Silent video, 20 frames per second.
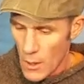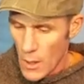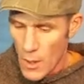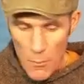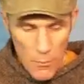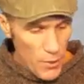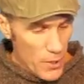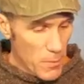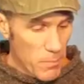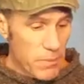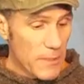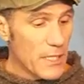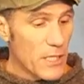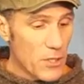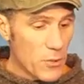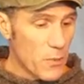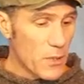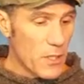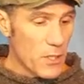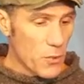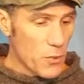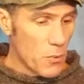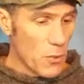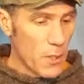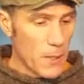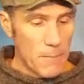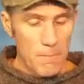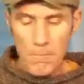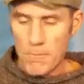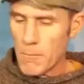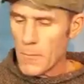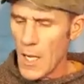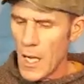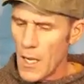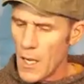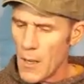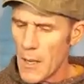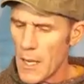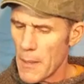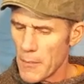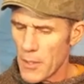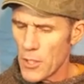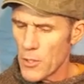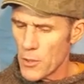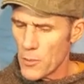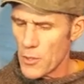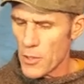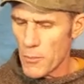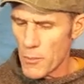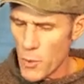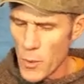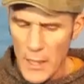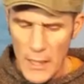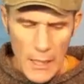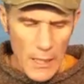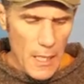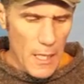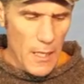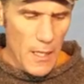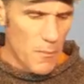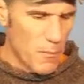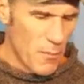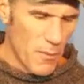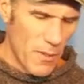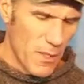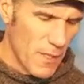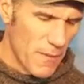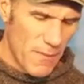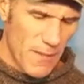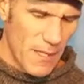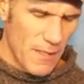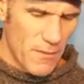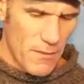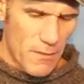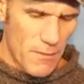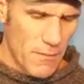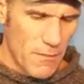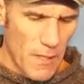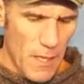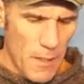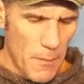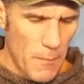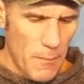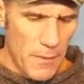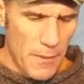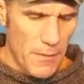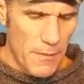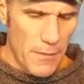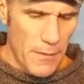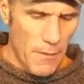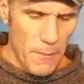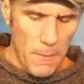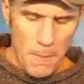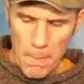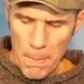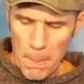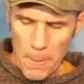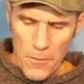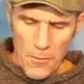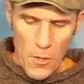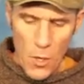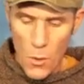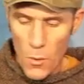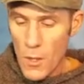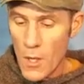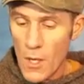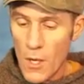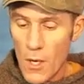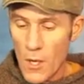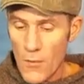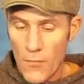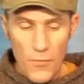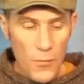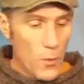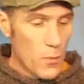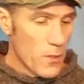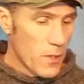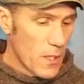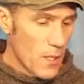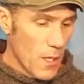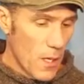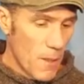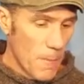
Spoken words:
pretty pleased with this one. I am going to do some tweaking on it, but that's not a big deal. So, a few of the